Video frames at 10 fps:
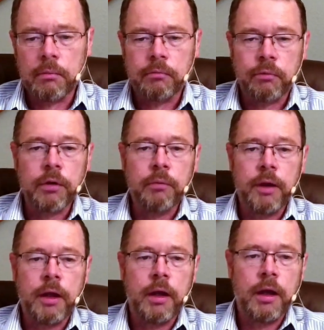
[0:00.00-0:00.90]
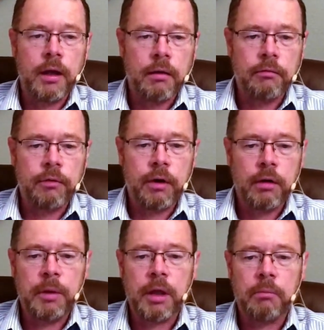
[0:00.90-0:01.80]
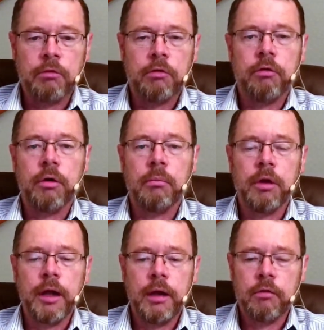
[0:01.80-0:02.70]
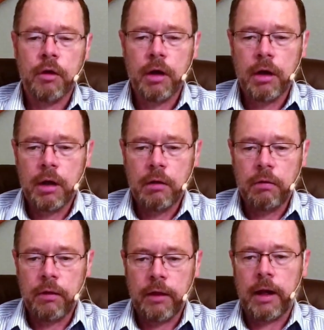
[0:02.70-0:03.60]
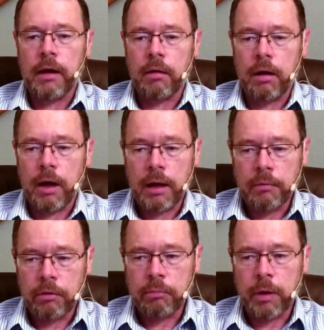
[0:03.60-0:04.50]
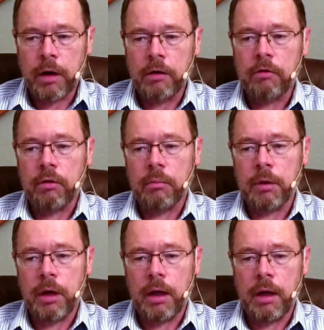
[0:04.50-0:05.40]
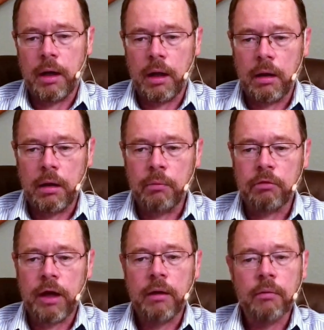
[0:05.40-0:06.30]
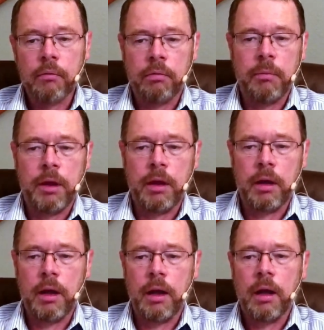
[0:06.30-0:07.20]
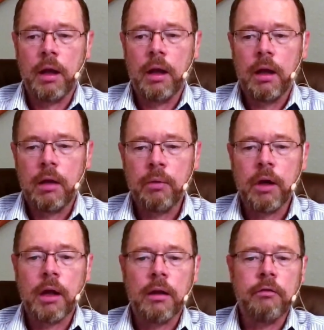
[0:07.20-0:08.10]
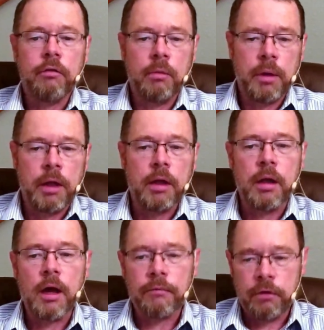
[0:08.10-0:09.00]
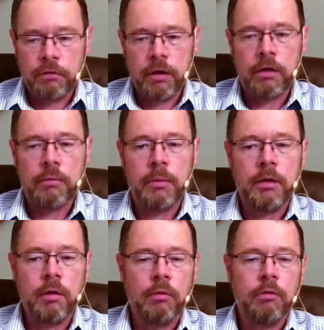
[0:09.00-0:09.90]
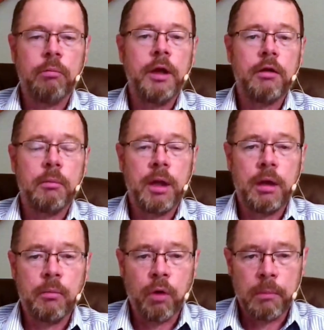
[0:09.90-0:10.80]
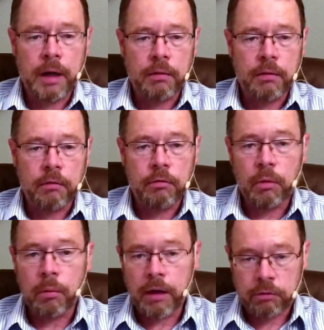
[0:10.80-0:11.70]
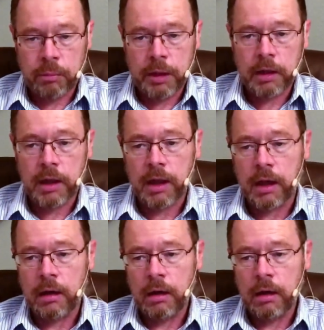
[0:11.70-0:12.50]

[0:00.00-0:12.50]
frequently enough, it had become such a complaint that Adonai responded to him, and he was angry with me, and he would not listen to me. Enough, he said to me. Don't speak to me anymore about this. Don't ask me again.